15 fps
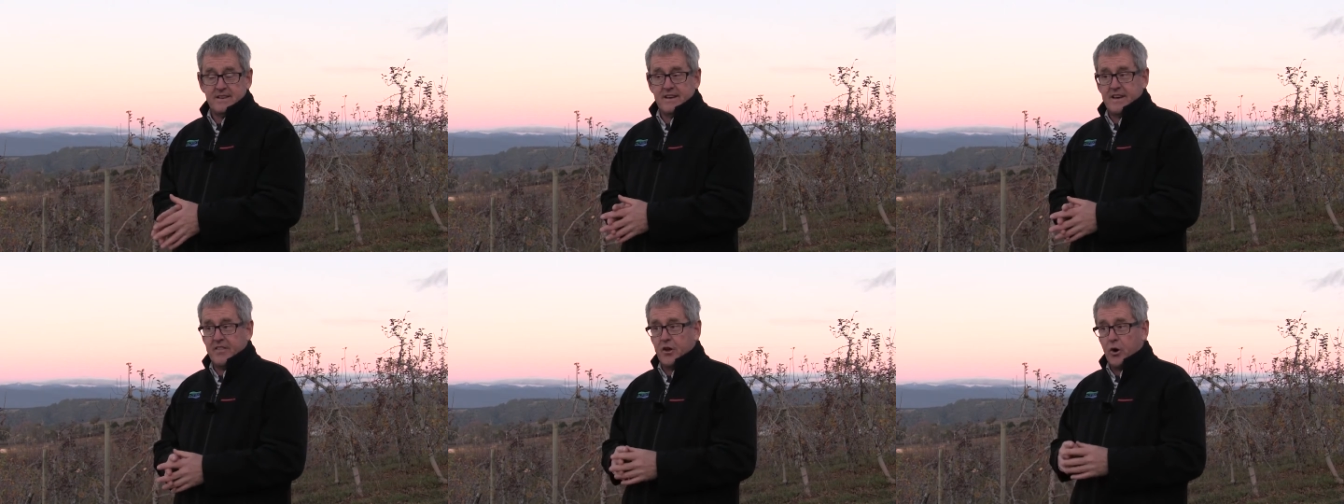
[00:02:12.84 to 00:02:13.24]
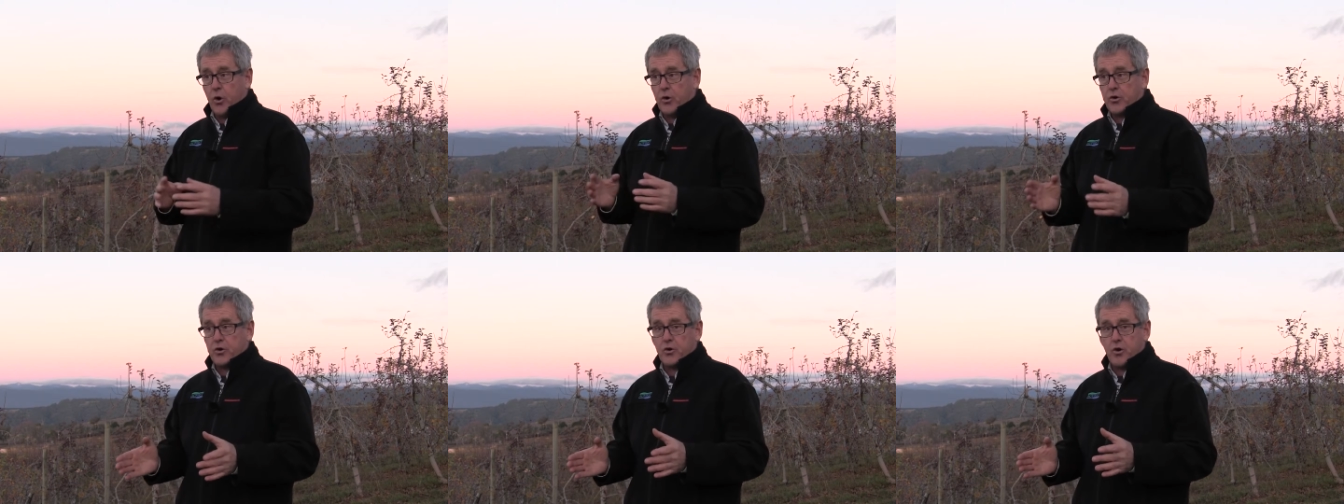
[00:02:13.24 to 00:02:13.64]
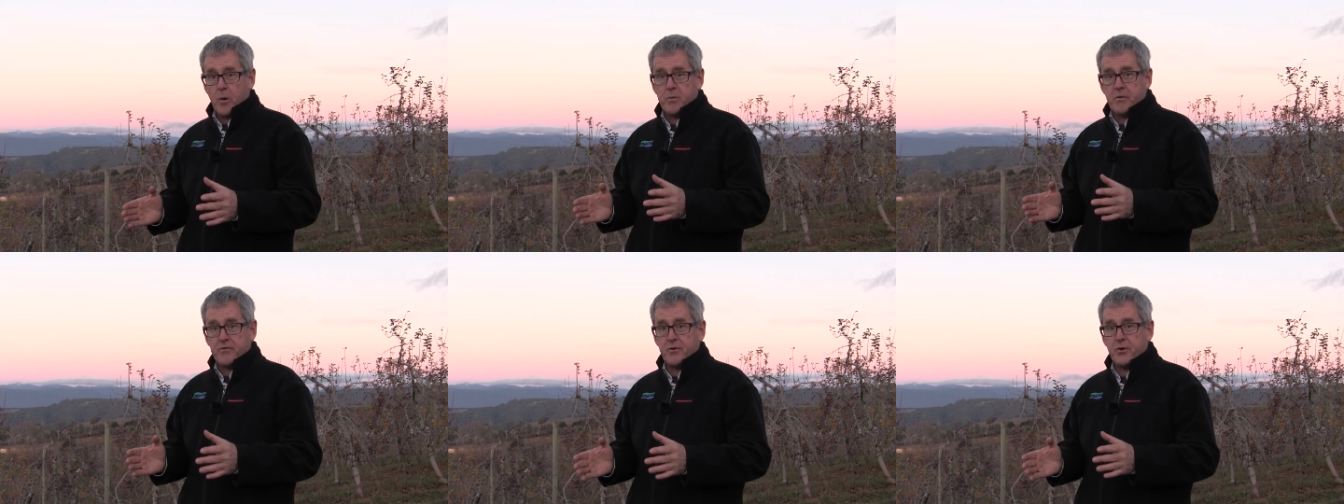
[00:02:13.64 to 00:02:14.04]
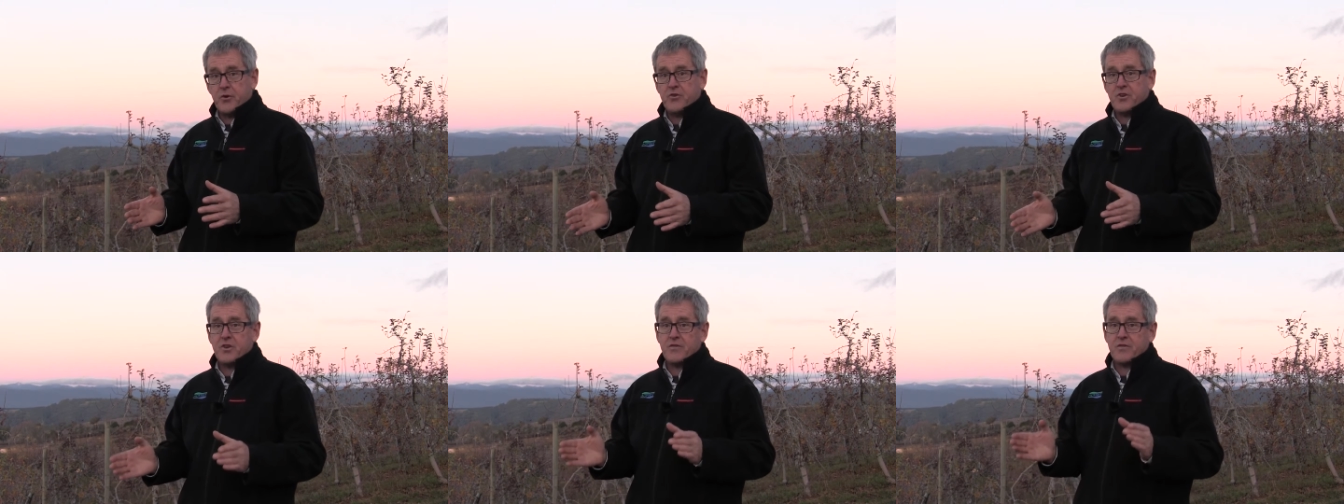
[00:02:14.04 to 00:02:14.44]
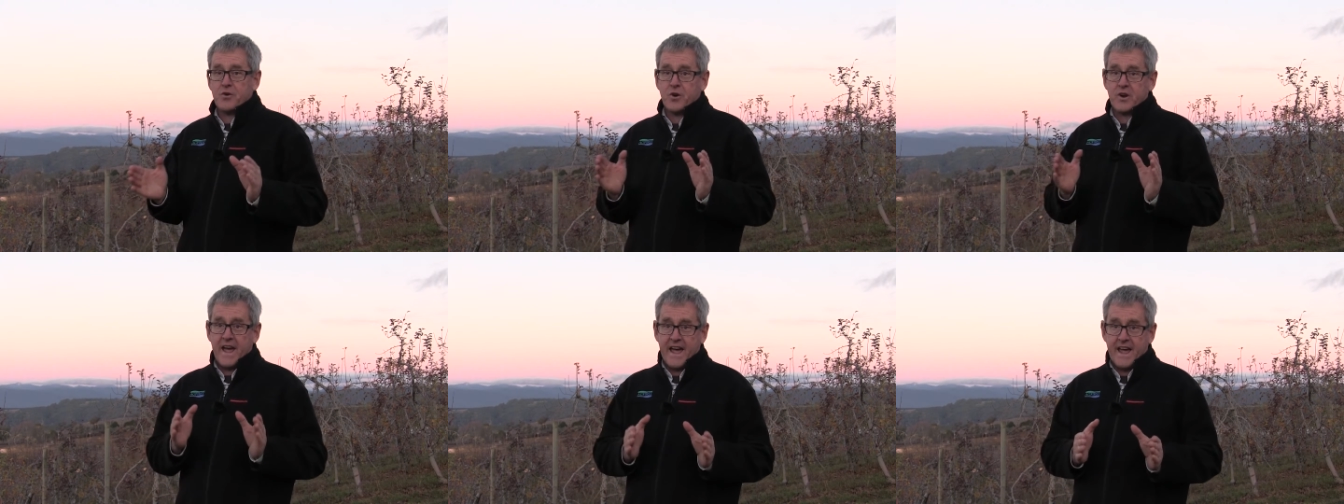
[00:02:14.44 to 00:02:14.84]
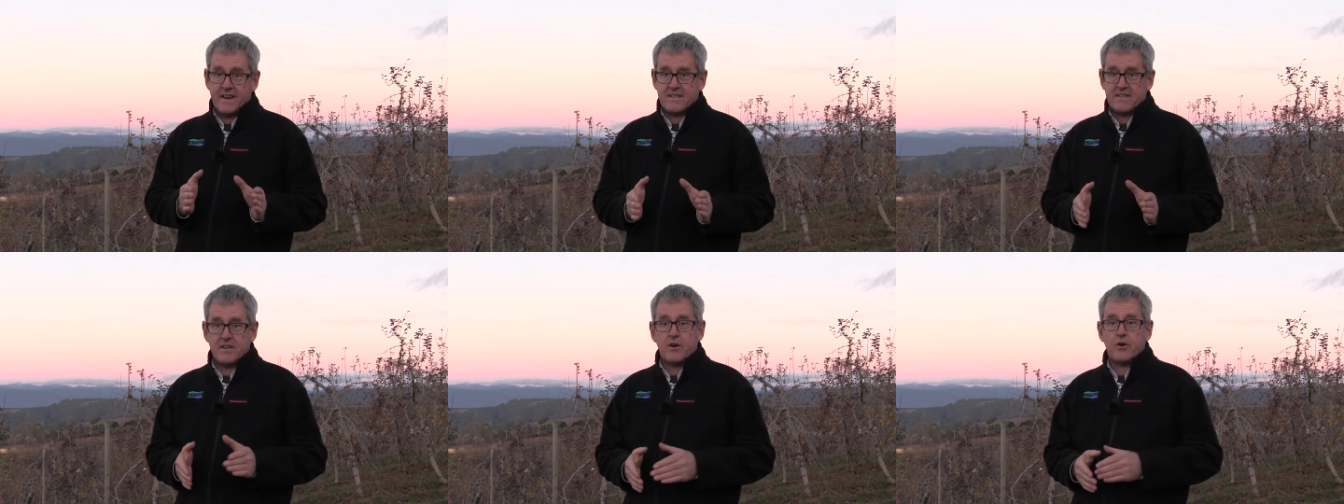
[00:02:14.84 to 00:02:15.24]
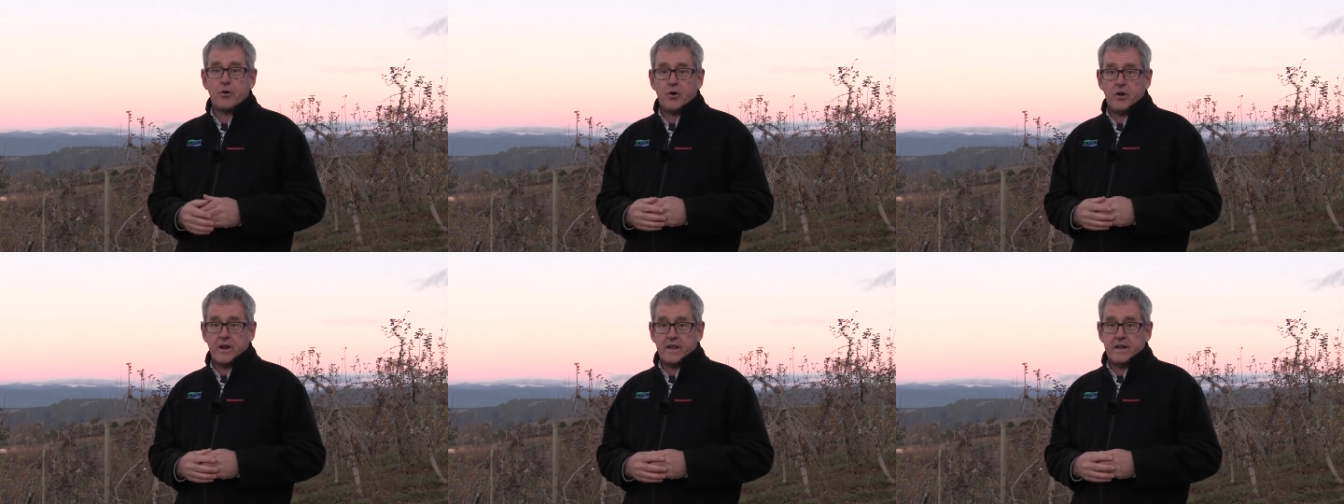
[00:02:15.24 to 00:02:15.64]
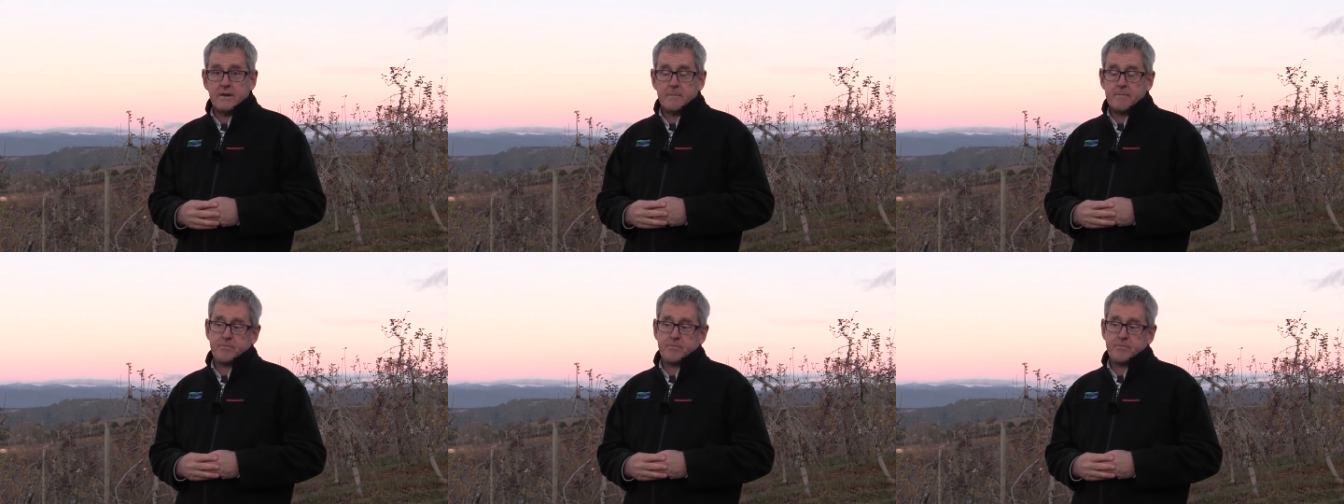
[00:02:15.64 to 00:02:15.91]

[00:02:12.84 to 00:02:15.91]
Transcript: In the on crop of Fuji, you've got to hand thin it early.